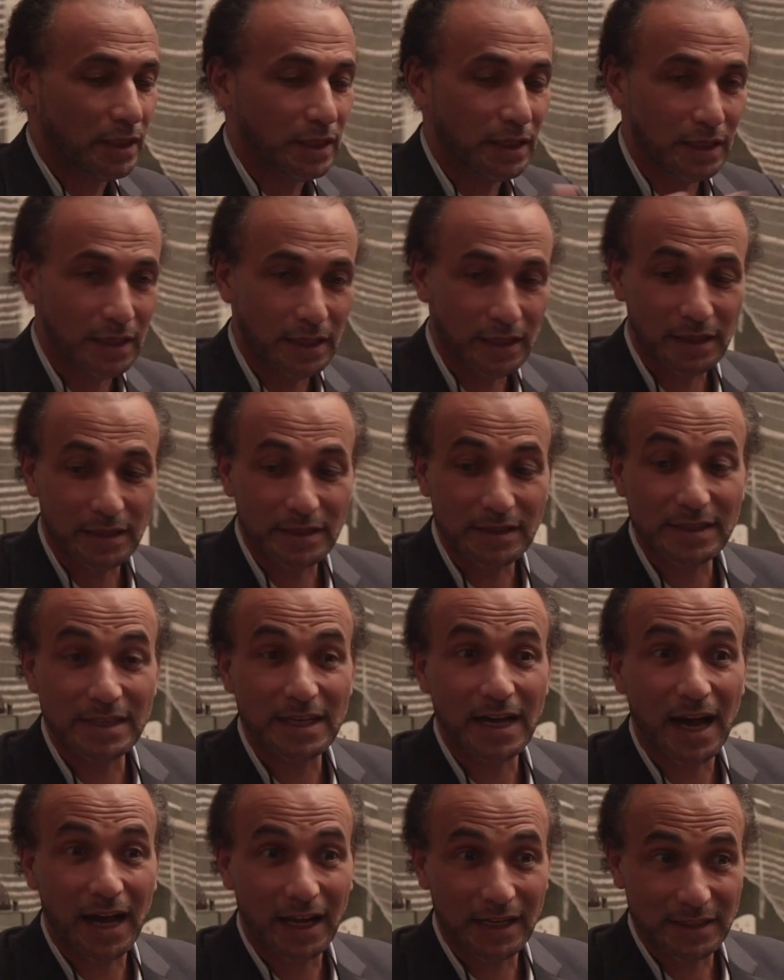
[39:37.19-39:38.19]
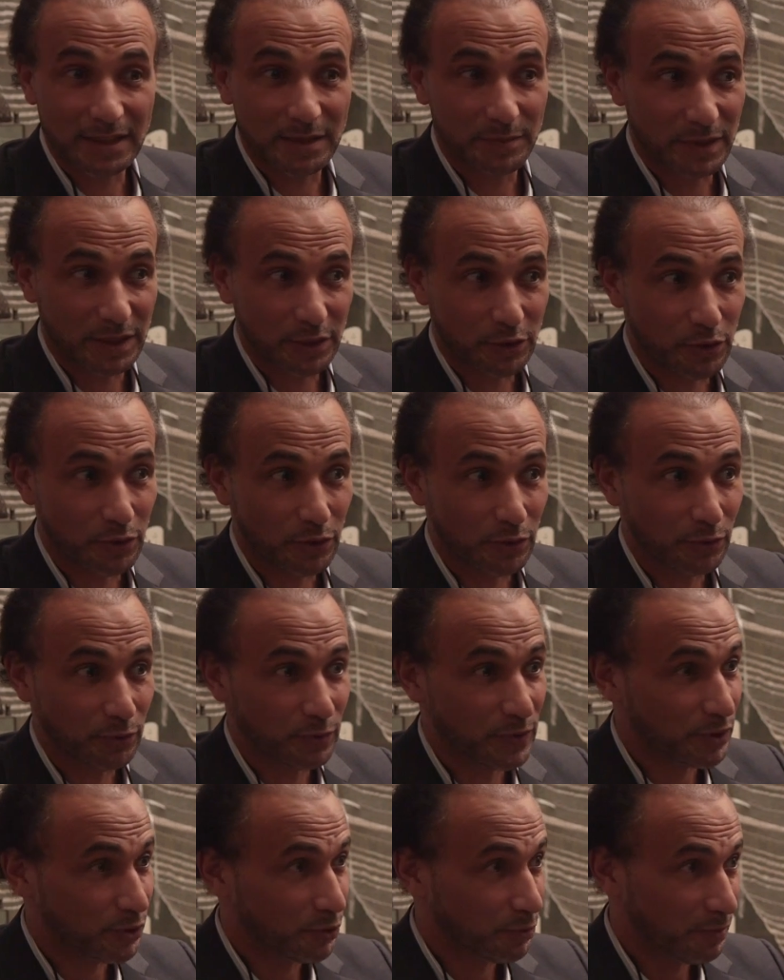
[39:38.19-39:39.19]
Here is the ultimate goal
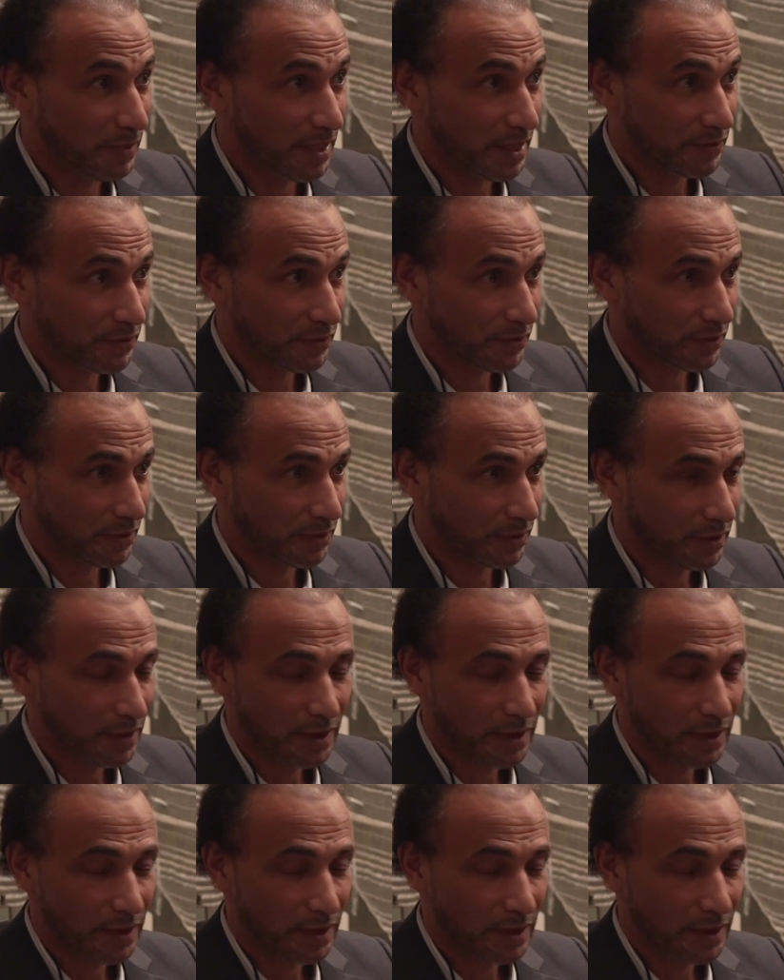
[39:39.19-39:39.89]
with no blessing.